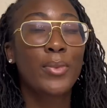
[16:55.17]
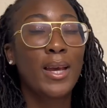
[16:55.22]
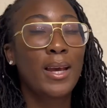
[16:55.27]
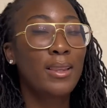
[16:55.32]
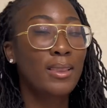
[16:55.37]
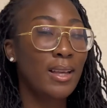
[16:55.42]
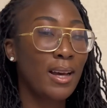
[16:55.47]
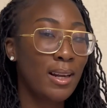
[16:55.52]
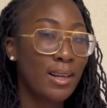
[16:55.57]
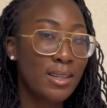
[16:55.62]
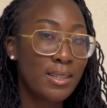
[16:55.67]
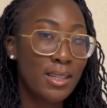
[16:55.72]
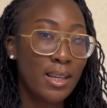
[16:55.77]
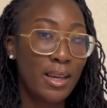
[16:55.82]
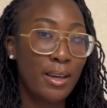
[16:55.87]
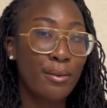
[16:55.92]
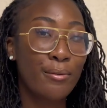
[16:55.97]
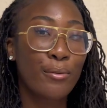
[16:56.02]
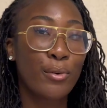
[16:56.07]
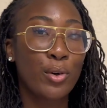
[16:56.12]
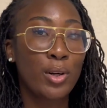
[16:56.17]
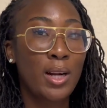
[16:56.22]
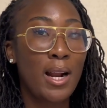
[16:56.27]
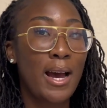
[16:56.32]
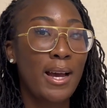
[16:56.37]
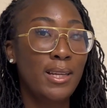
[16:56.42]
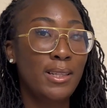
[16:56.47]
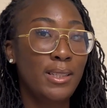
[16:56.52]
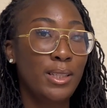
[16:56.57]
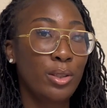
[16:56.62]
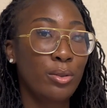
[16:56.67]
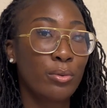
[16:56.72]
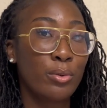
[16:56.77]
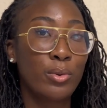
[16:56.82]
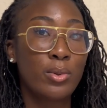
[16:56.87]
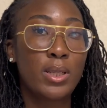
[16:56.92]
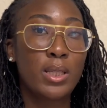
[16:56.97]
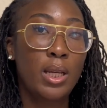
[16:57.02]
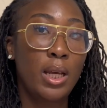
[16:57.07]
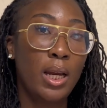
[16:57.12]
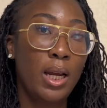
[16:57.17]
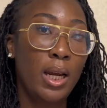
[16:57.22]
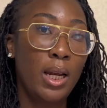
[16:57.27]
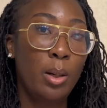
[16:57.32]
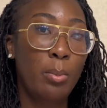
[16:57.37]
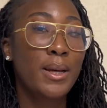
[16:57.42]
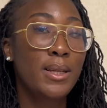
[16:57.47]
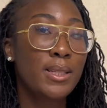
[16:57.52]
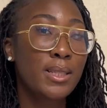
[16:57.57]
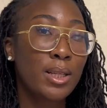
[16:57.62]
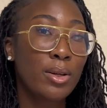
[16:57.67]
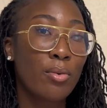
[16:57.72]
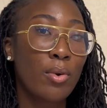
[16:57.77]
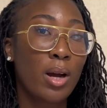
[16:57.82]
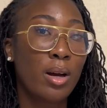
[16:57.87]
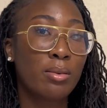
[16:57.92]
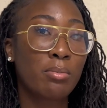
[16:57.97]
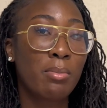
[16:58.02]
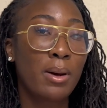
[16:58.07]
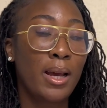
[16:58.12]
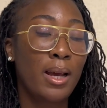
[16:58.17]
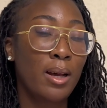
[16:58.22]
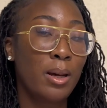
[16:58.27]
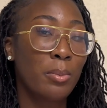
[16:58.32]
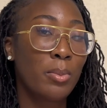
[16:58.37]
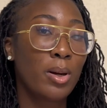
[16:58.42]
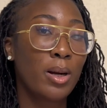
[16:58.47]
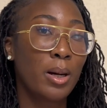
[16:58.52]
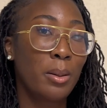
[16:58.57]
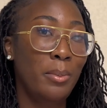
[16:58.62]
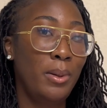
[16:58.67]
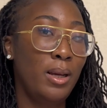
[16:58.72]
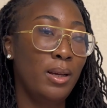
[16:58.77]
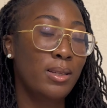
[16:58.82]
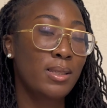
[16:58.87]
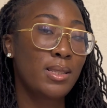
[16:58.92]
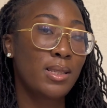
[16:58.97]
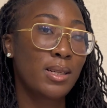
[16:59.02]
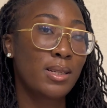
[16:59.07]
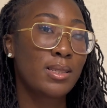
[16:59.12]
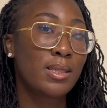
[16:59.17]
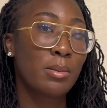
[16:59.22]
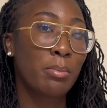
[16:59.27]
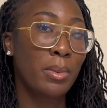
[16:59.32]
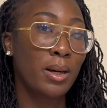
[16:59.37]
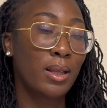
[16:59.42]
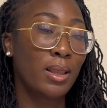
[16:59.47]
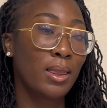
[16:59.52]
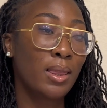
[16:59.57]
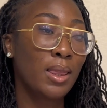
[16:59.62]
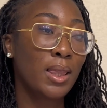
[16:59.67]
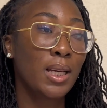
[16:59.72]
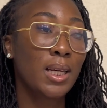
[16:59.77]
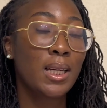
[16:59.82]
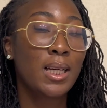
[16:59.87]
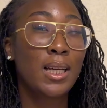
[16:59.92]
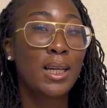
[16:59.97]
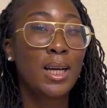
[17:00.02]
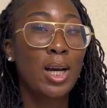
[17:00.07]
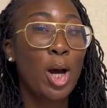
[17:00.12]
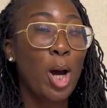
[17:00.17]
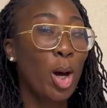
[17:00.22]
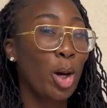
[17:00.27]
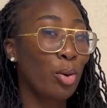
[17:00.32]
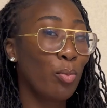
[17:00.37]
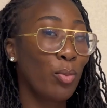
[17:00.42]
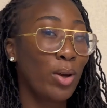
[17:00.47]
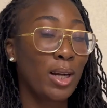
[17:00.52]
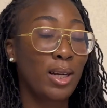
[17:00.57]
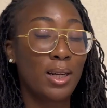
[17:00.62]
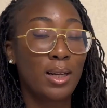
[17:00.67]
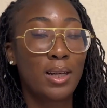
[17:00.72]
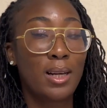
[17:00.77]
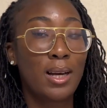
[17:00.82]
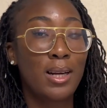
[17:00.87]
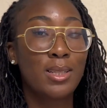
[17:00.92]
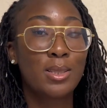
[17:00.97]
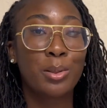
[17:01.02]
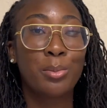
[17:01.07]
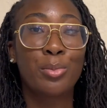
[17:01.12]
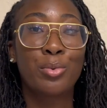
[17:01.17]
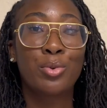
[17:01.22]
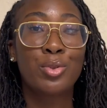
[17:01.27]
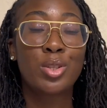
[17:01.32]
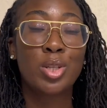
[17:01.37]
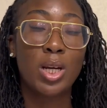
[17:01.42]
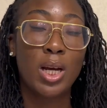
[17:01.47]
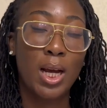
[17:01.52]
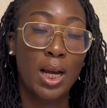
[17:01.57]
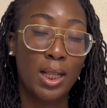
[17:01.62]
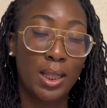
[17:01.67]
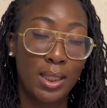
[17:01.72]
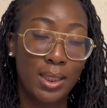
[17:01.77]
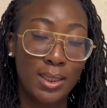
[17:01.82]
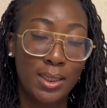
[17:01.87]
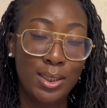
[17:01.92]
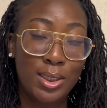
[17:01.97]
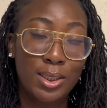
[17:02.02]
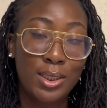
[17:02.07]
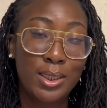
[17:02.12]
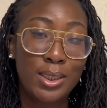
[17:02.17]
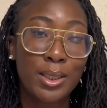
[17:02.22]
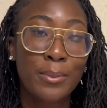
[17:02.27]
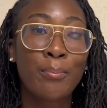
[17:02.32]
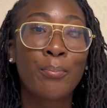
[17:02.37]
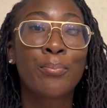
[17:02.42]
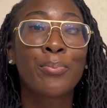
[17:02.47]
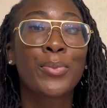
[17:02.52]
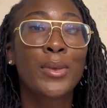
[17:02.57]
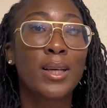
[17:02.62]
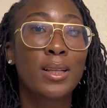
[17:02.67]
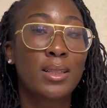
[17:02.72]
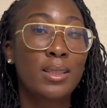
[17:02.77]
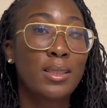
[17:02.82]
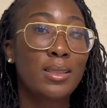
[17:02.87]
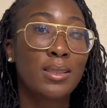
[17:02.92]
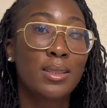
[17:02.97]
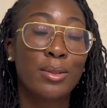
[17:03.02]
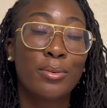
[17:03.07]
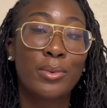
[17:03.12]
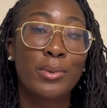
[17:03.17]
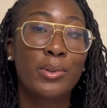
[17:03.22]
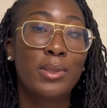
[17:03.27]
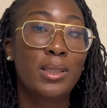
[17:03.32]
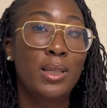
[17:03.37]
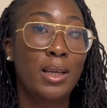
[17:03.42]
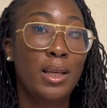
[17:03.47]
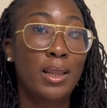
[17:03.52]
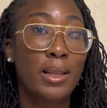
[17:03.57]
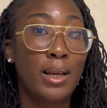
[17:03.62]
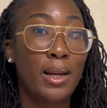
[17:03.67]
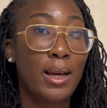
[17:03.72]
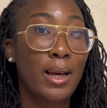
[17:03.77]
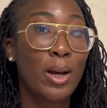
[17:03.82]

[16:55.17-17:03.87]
And that is it for an ideal routine based around my upcoming 6-month unrecognizable challenge. This is a routine that I